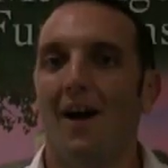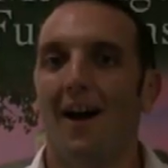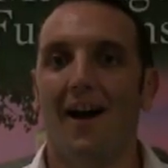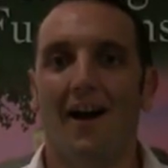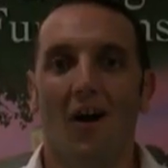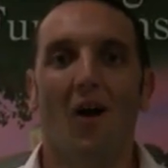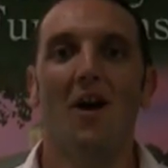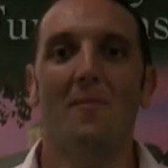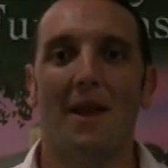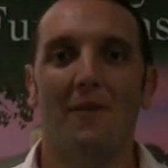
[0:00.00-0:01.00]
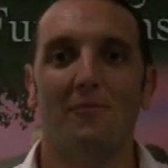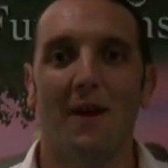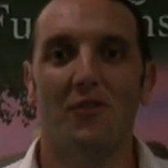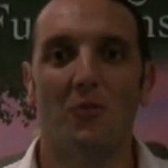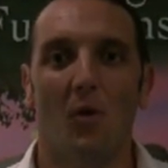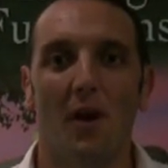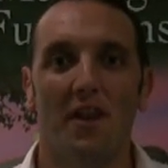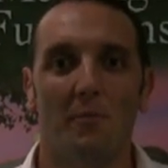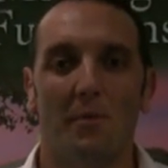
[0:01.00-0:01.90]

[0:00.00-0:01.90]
Hi, my name is Matthew White.